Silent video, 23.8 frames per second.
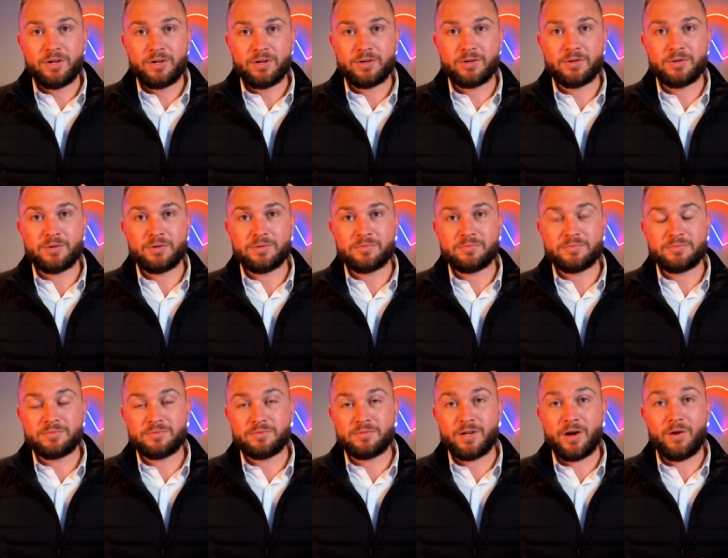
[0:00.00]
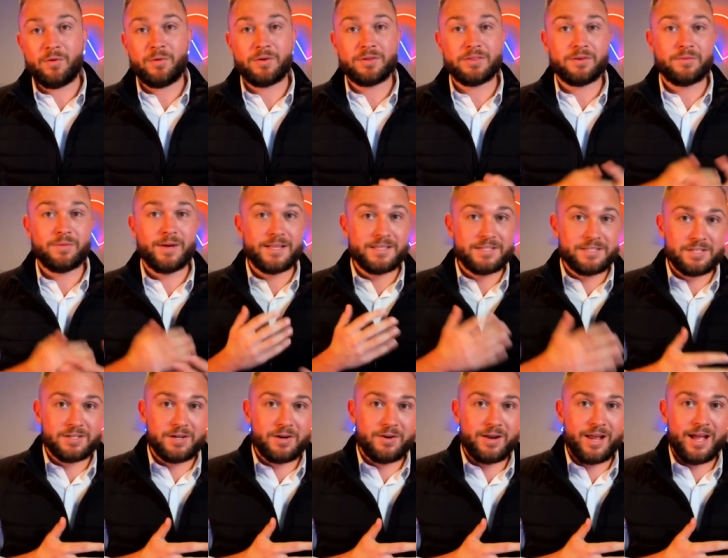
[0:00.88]
who don't want the rents
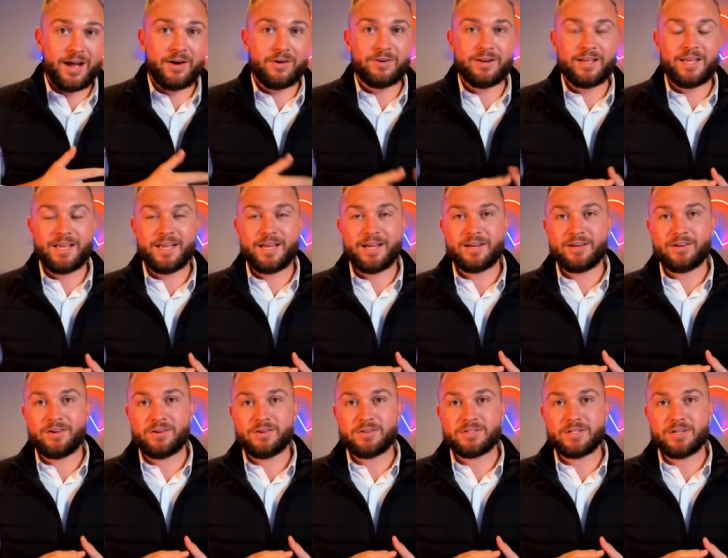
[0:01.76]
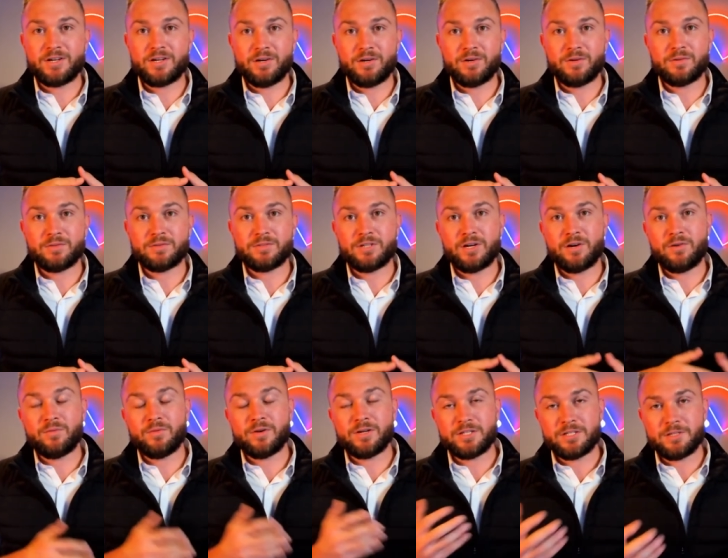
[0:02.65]
to go down and also
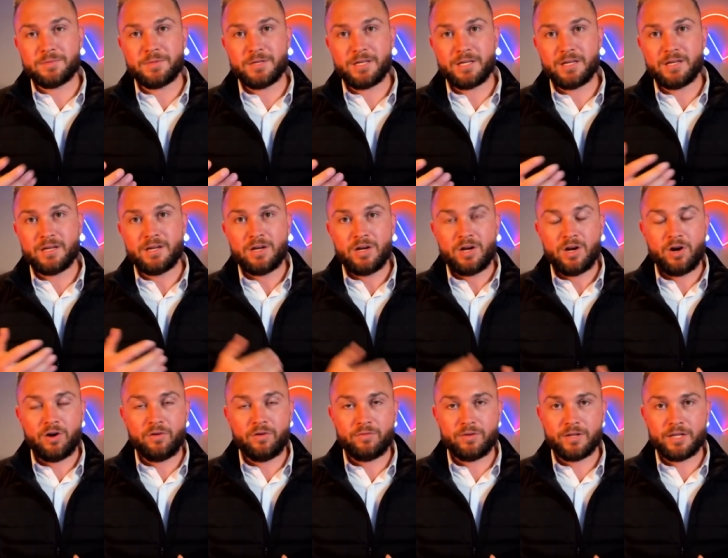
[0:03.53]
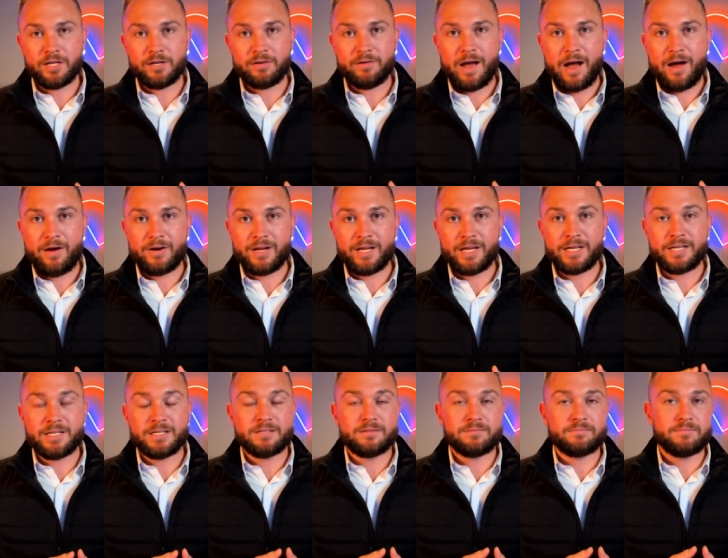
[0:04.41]
don't want to be overly
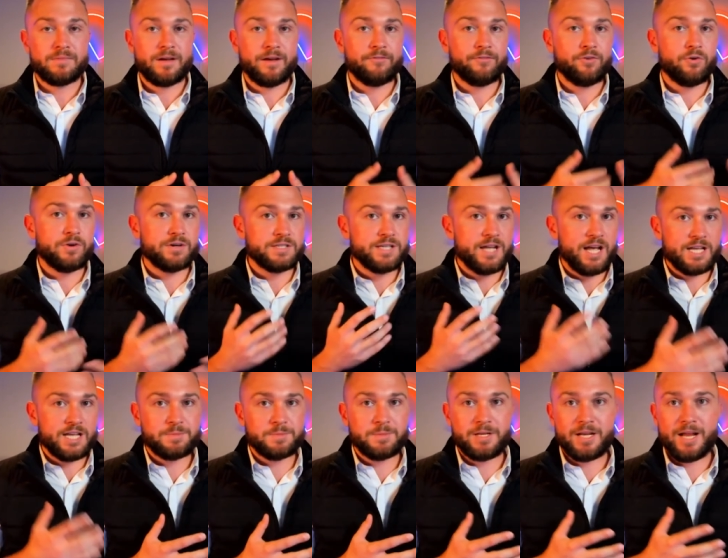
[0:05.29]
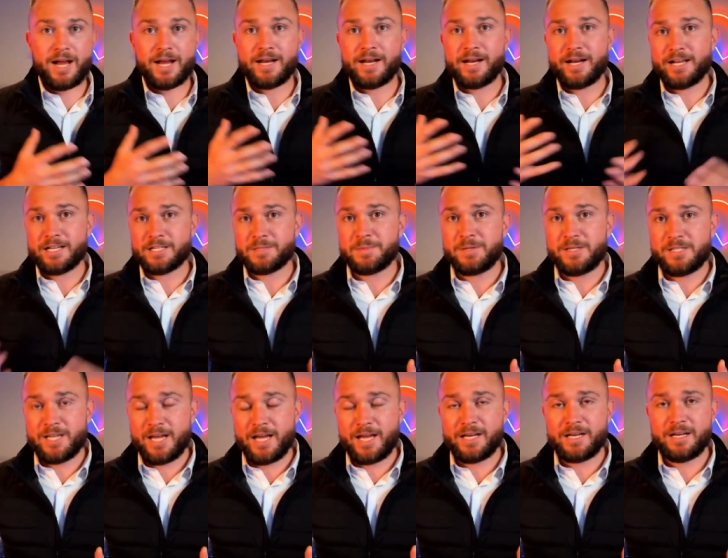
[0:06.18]
crowded. Of course, S B nine and S B
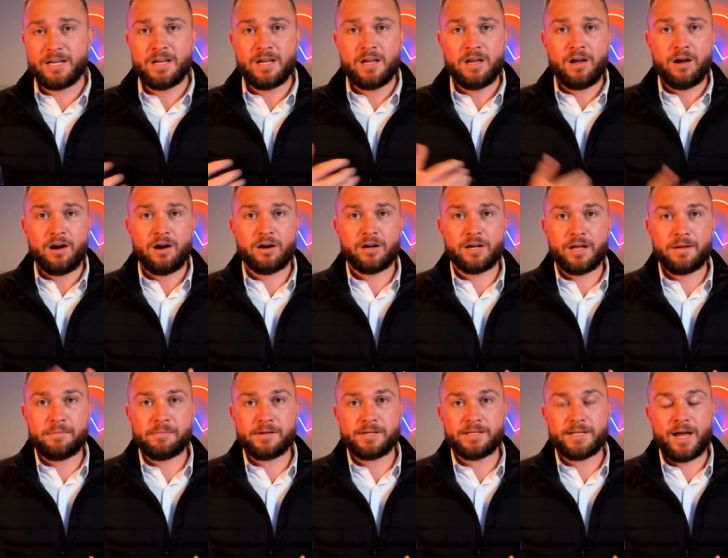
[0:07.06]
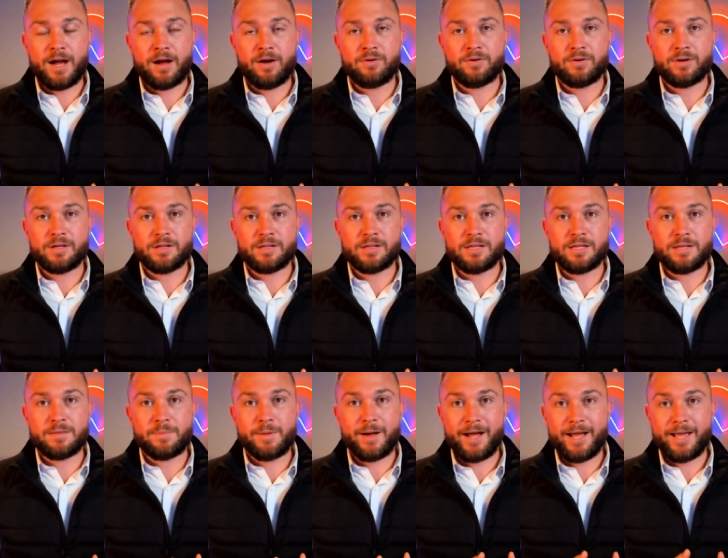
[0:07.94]
ten are coming down
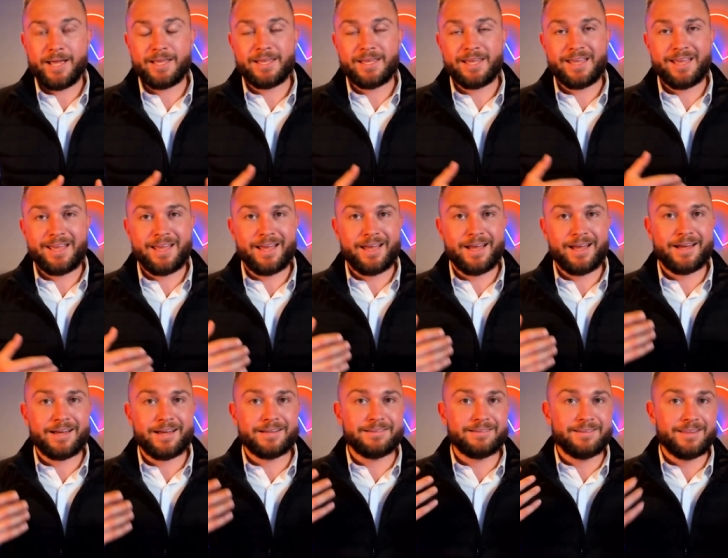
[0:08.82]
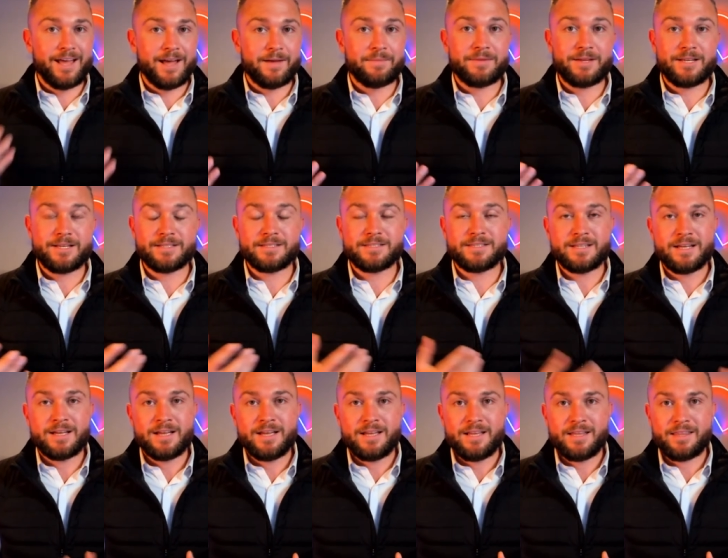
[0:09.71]
the pike, and that means
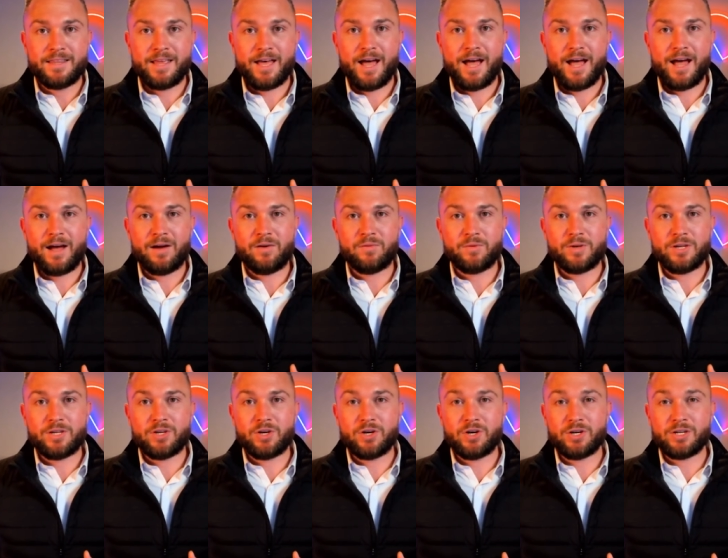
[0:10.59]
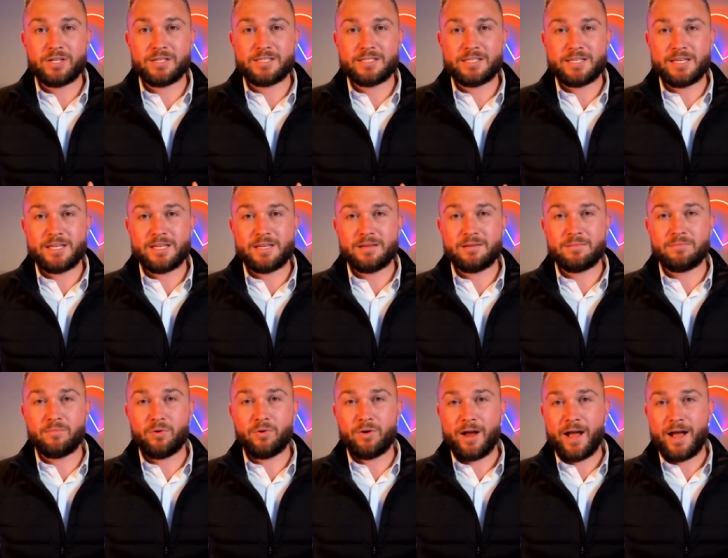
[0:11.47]
that we could see
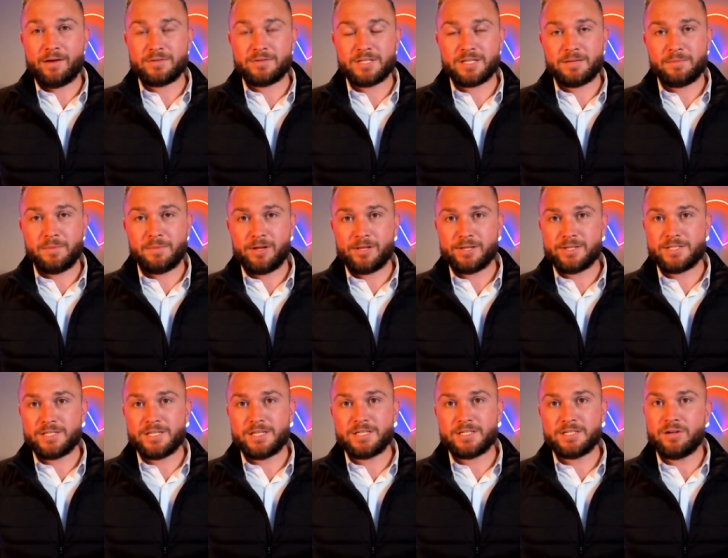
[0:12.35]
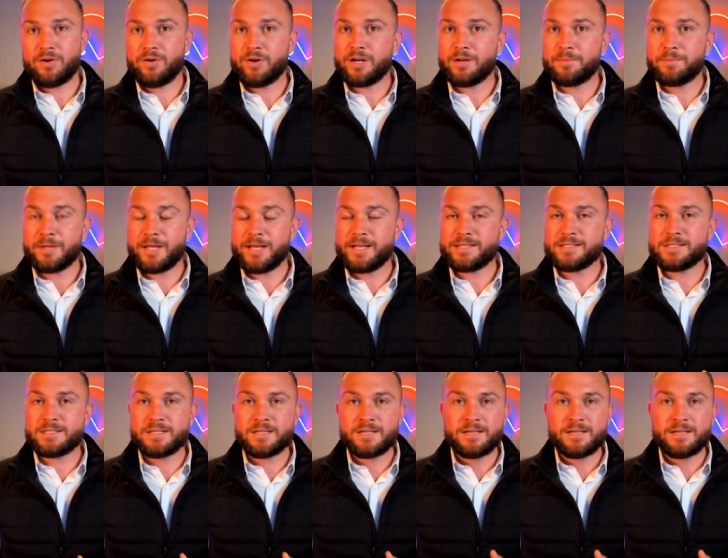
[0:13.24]
more housing policies go into place.